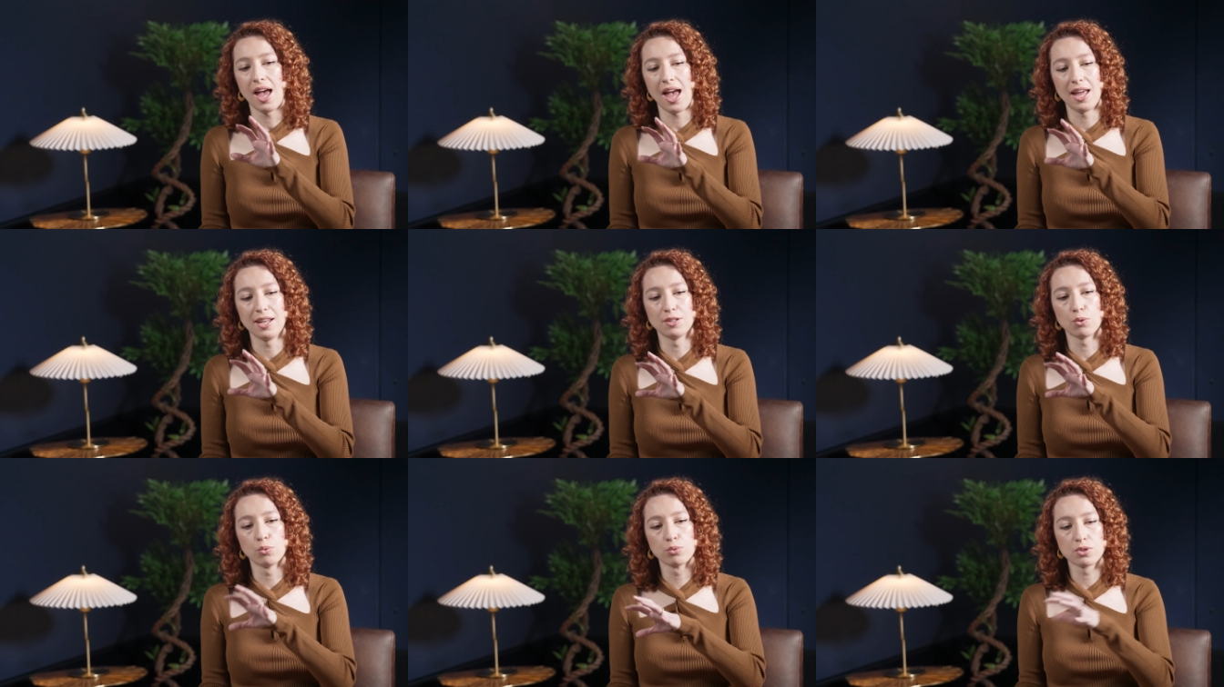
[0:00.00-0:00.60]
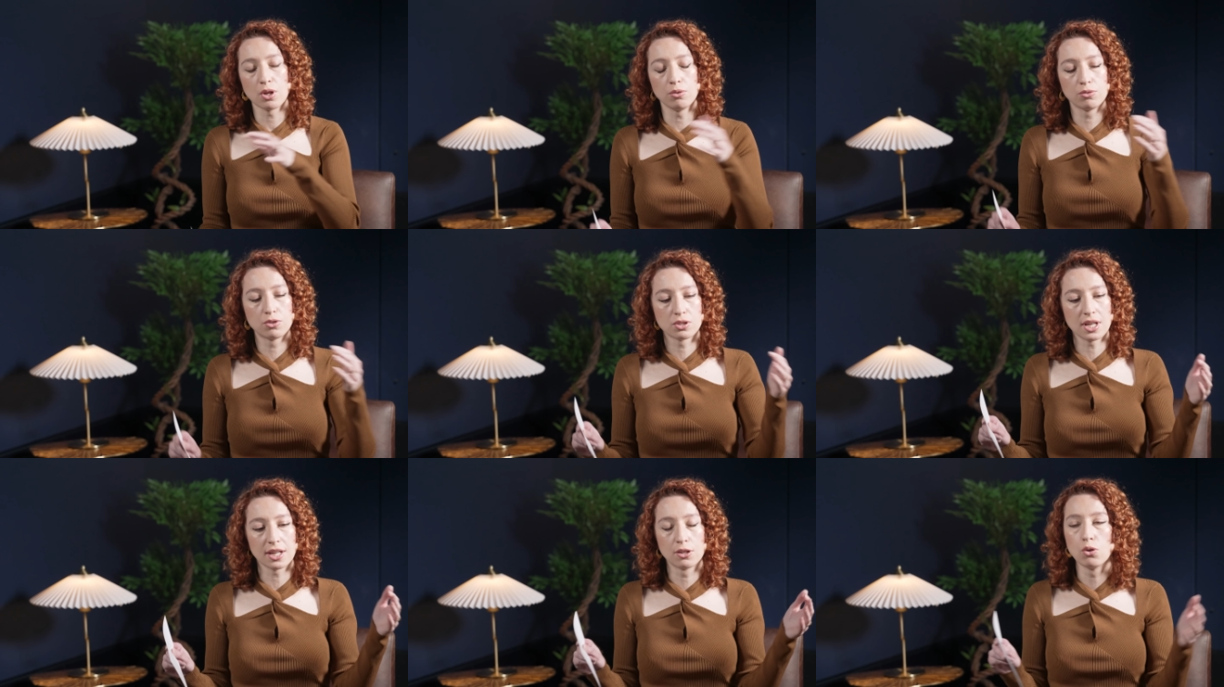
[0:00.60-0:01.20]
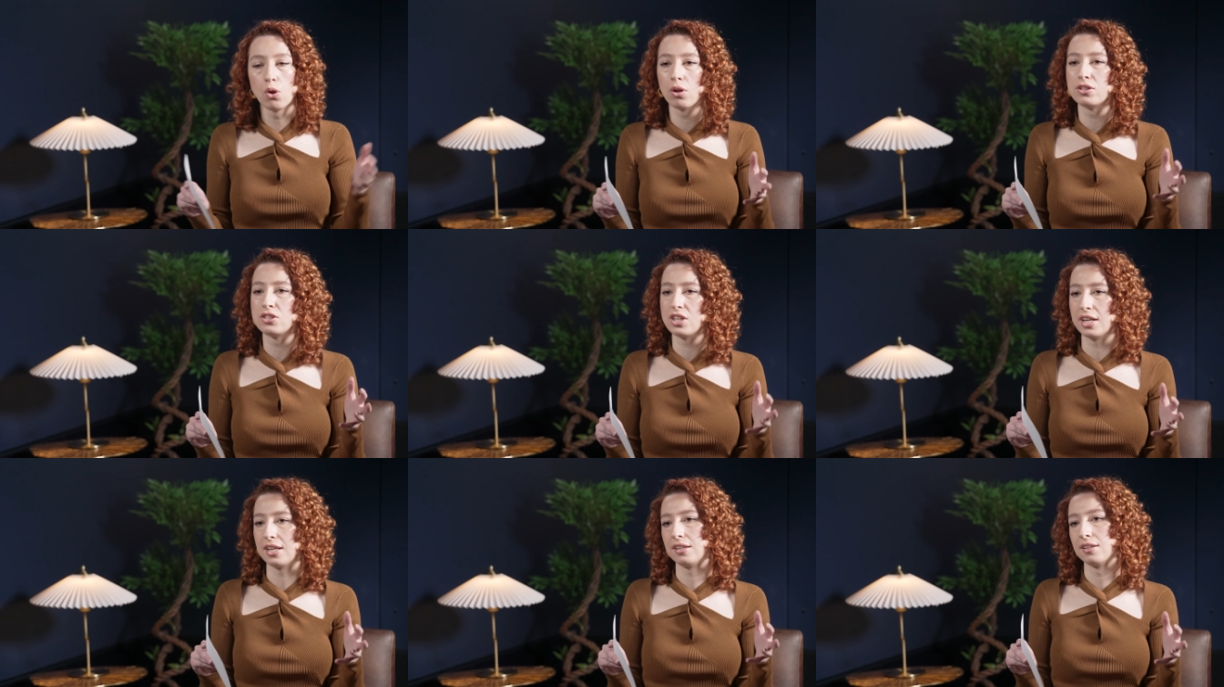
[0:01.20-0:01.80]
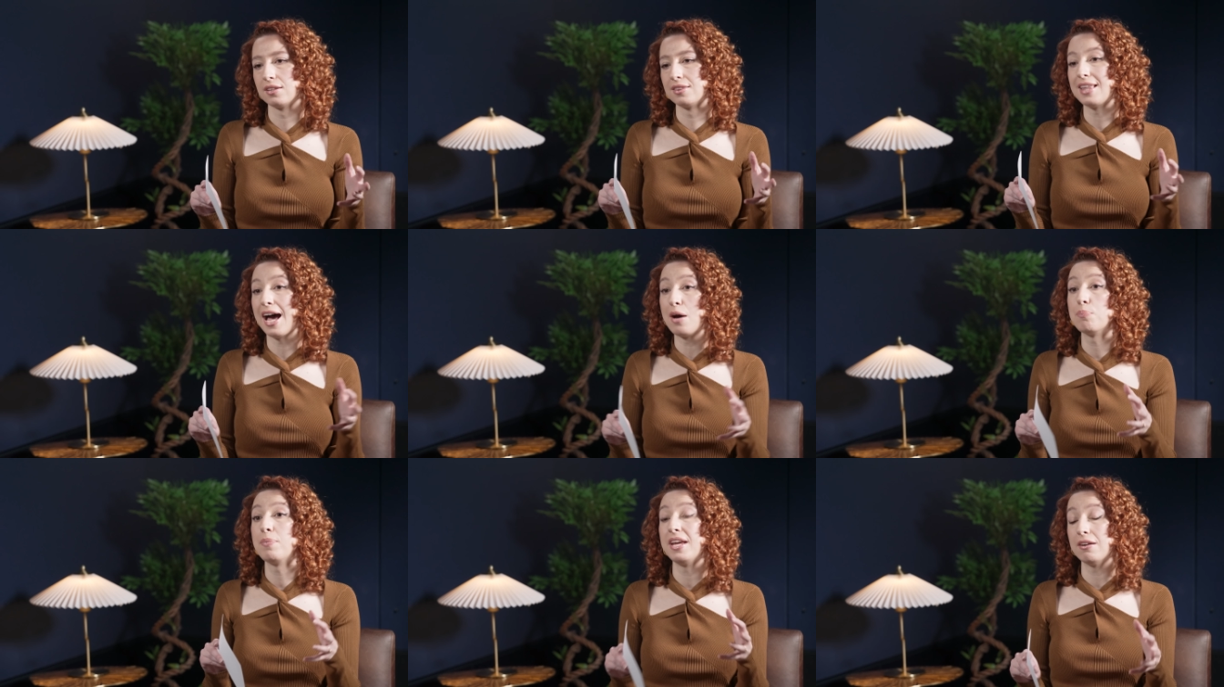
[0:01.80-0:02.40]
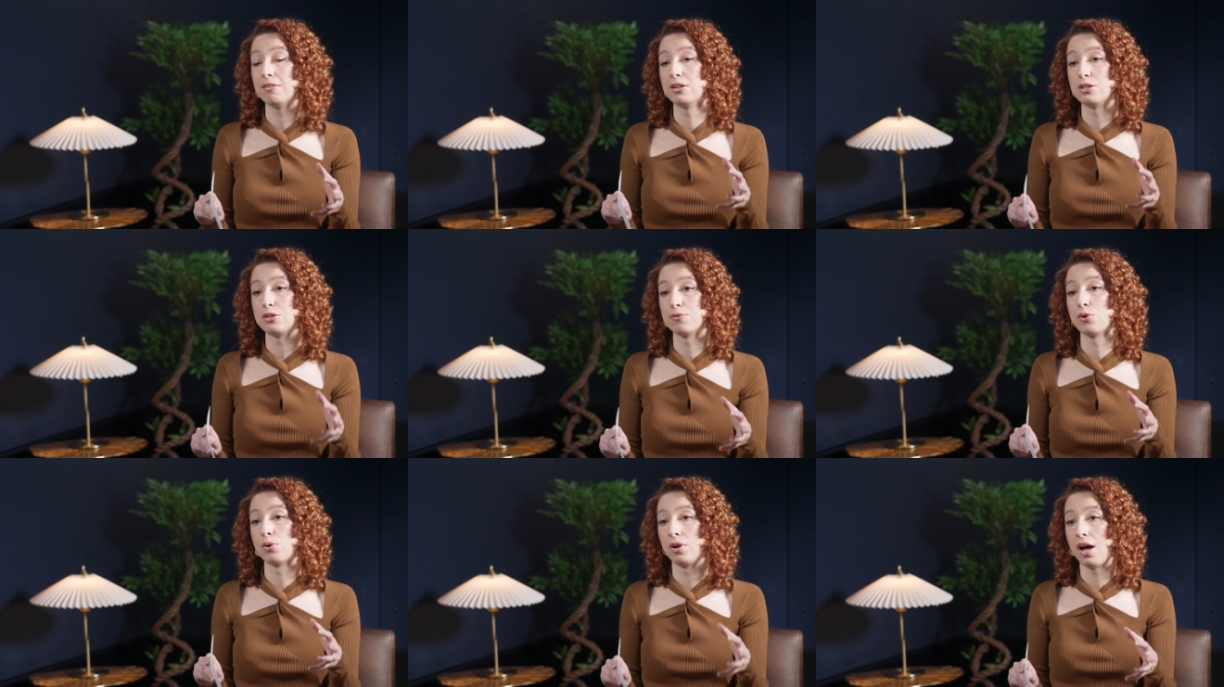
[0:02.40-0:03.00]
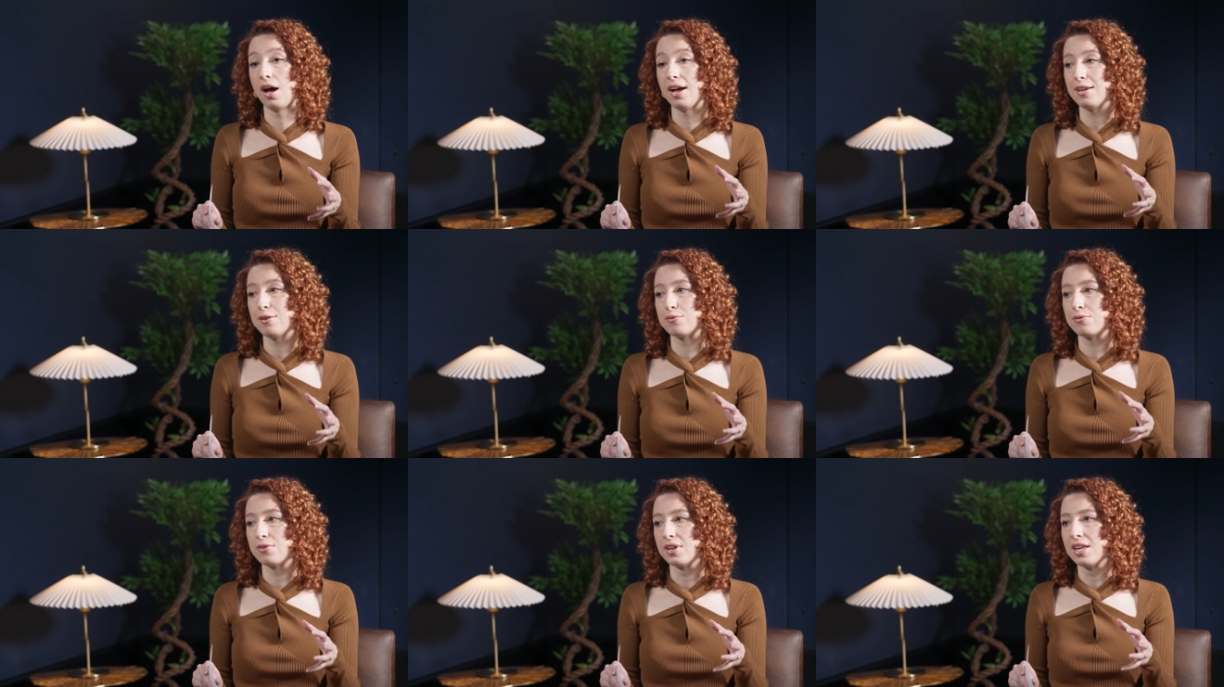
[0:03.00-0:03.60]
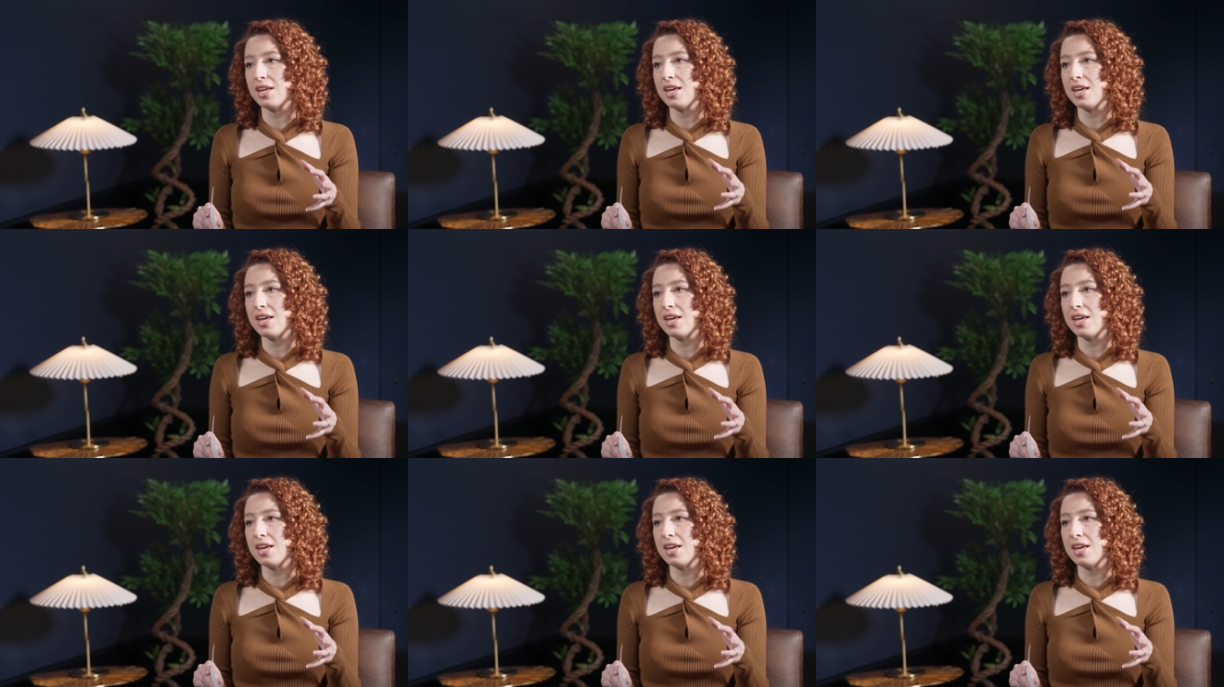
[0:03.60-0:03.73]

and also just acknowledging that period of your life,